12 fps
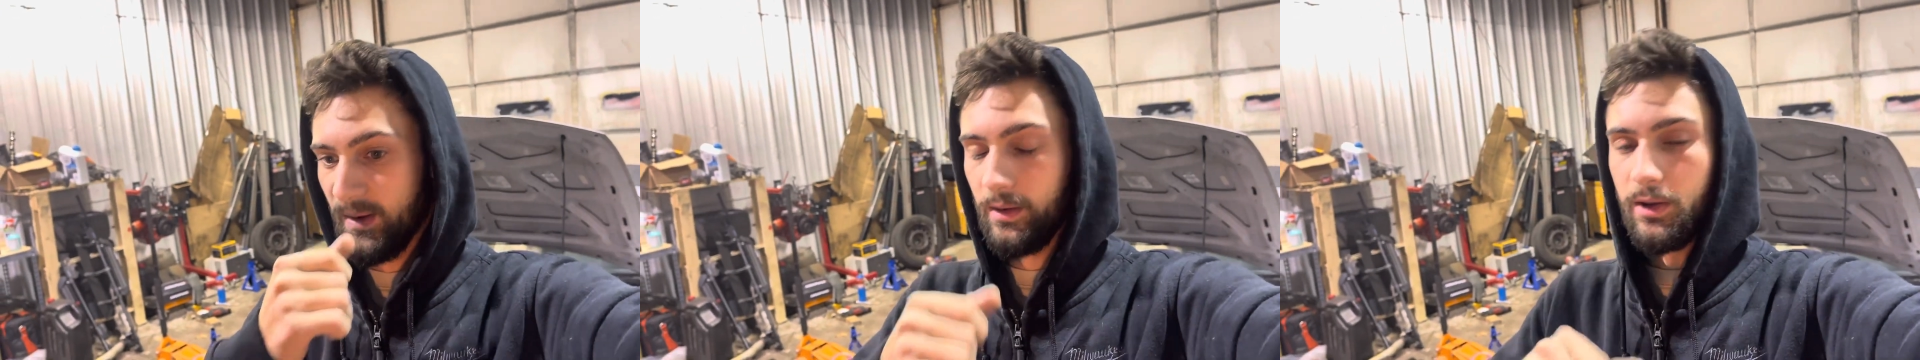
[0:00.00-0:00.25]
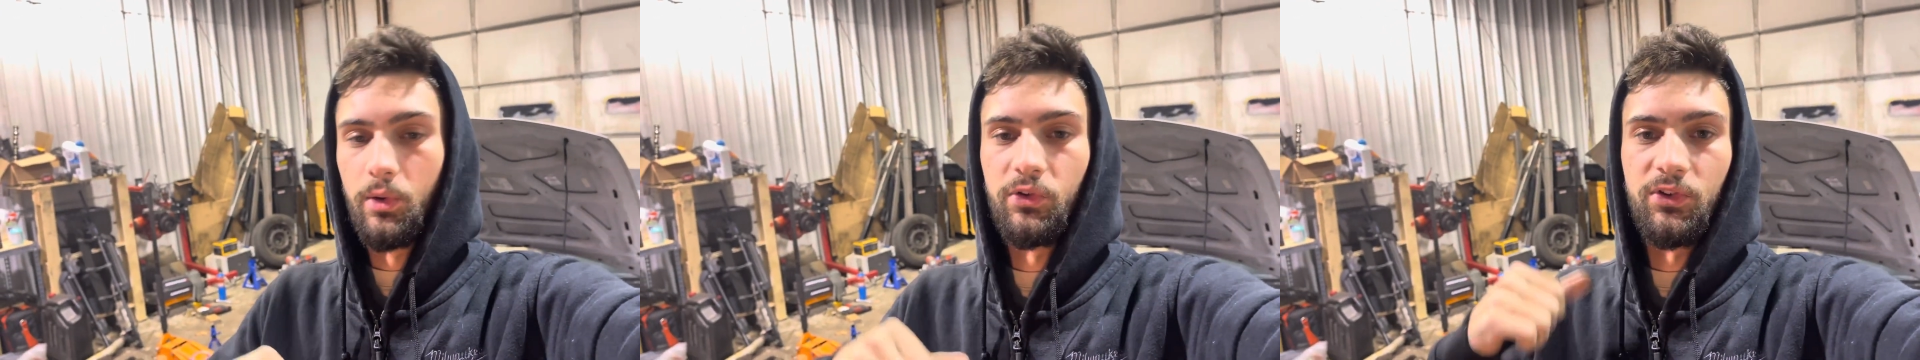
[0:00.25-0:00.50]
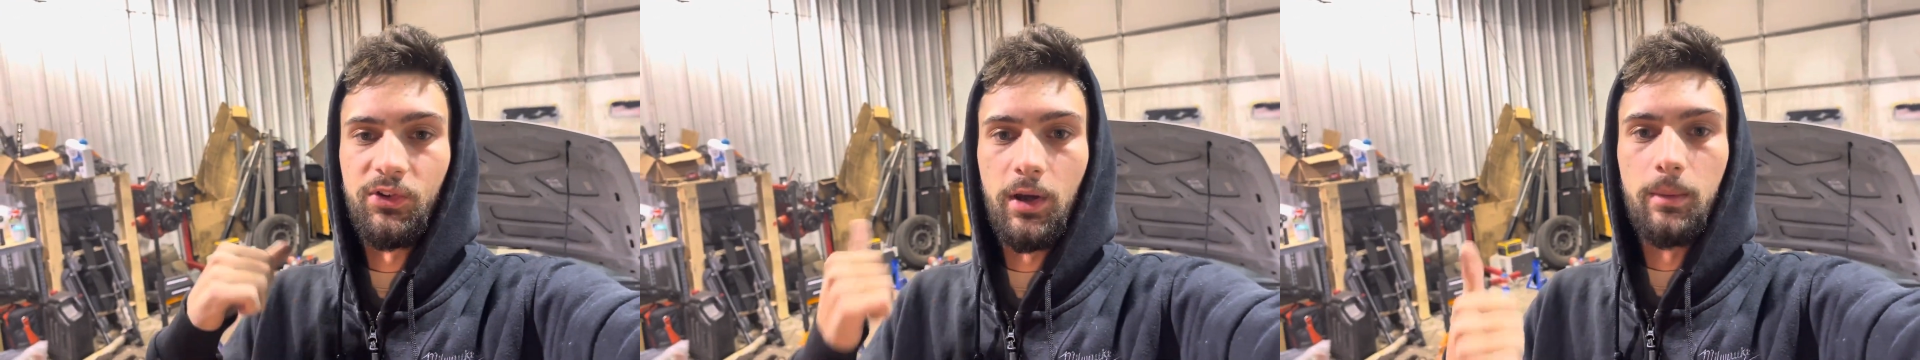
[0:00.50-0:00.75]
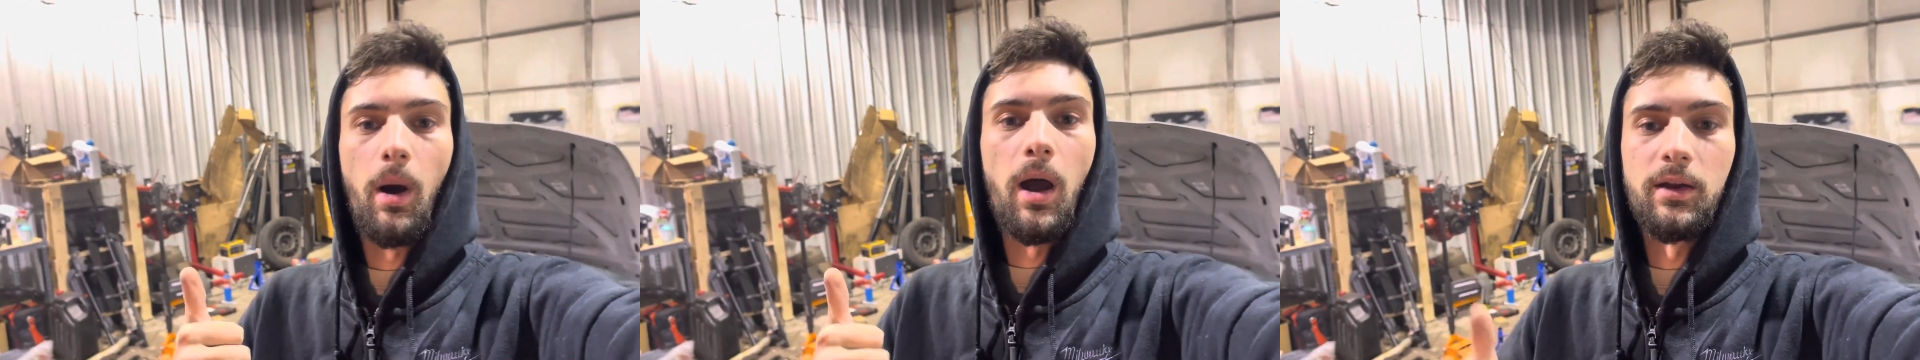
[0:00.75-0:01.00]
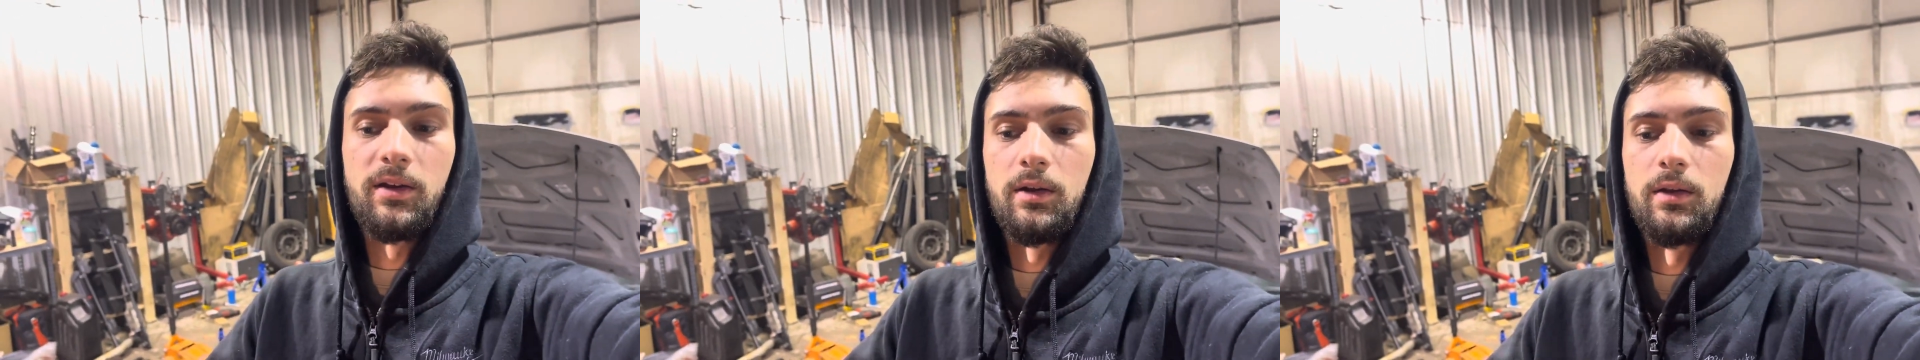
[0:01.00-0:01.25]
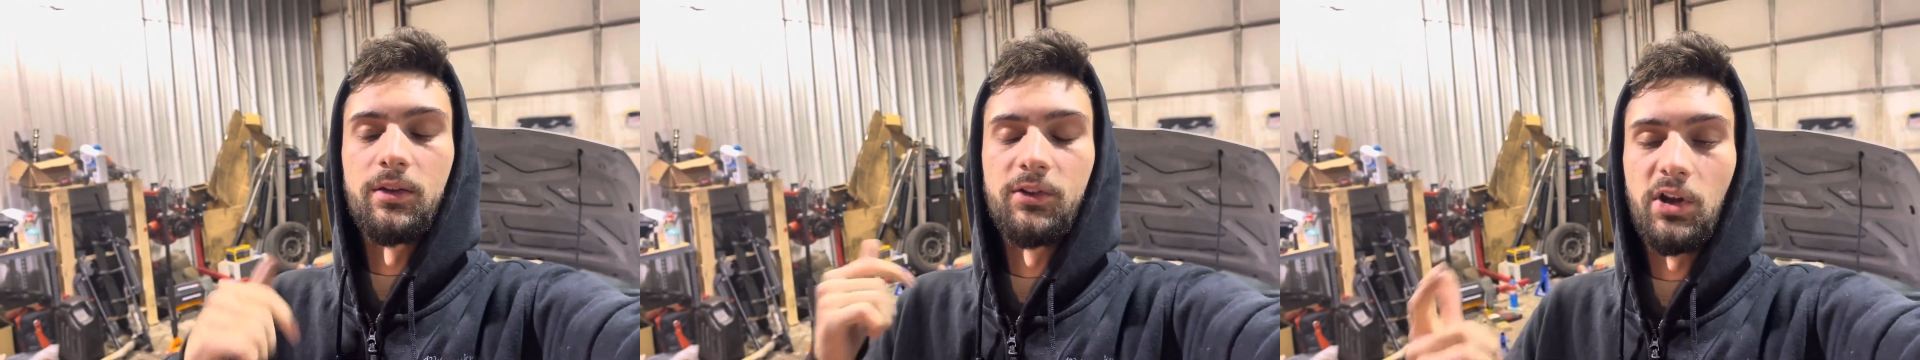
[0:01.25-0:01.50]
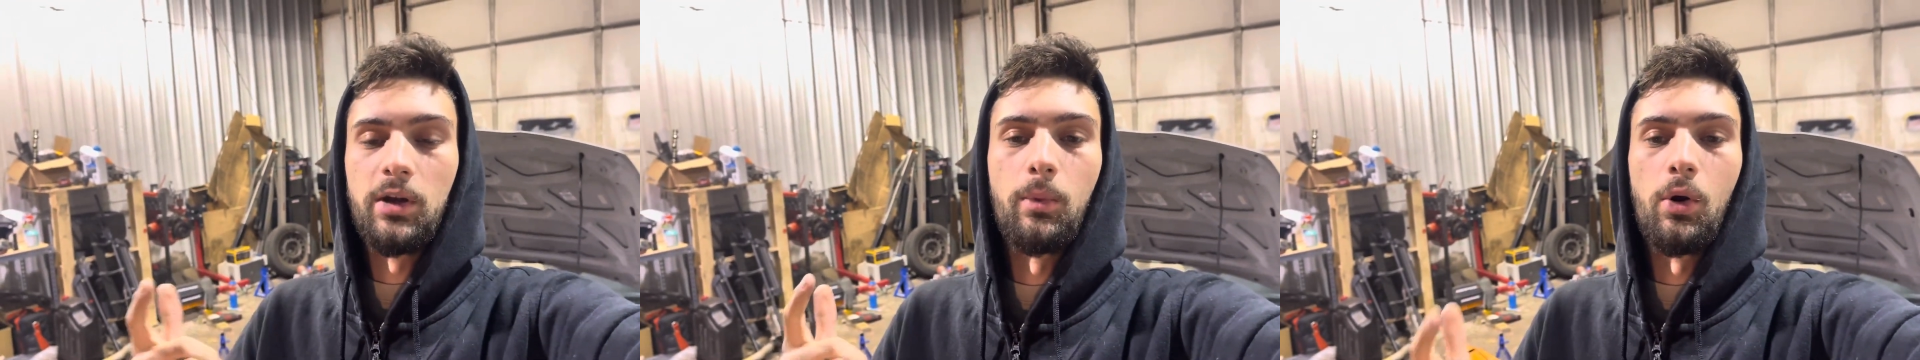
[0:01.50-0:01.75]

that was the same ID and the same